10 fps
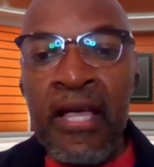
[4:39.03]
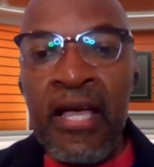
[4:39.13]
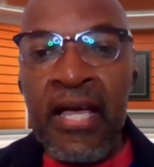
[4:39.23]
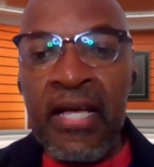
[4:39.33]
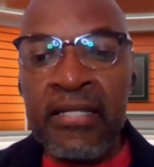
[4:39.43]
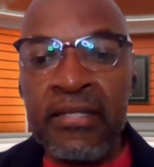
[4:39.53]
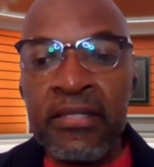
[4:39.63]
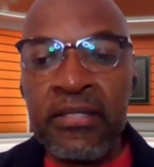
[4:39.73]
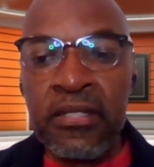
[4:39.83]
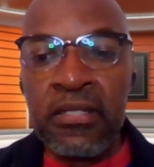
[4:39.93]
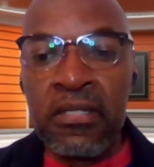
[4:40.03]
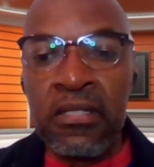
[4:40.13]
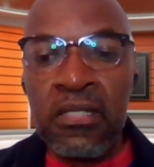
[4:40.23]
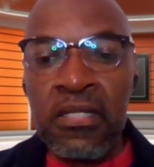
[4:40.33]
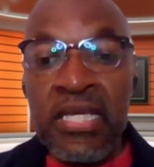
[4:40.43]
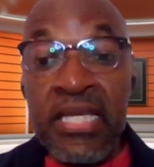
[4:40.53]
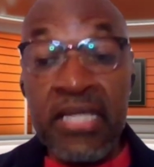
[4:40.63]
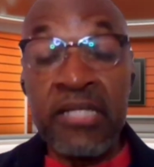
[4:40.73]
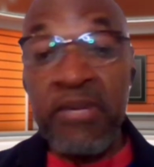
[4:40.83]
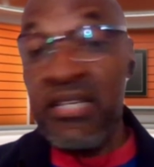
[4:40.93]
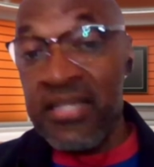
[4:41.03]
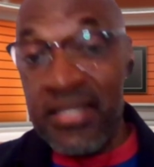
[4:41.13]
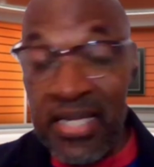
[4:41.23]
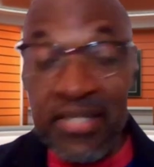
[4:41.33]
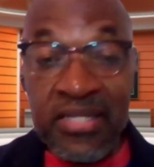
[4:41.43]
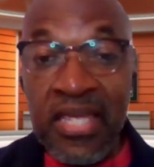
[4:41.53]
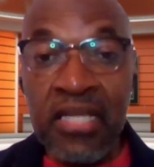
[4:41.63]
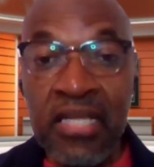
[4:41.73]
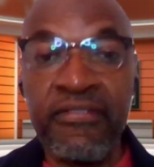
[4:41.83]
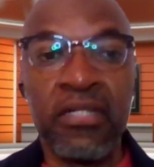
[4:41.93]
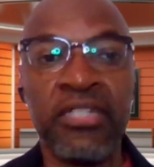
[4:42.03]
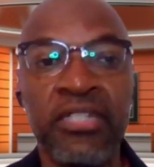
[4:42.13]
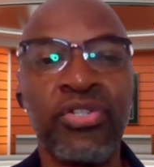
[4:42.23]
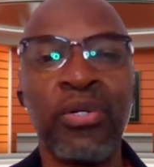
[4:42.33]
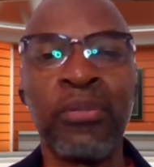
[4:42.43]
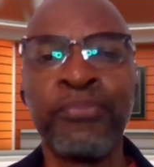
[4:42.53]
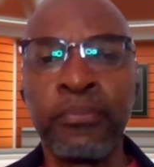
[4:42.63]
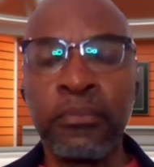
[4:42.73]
and he is basically there to take advantage. So,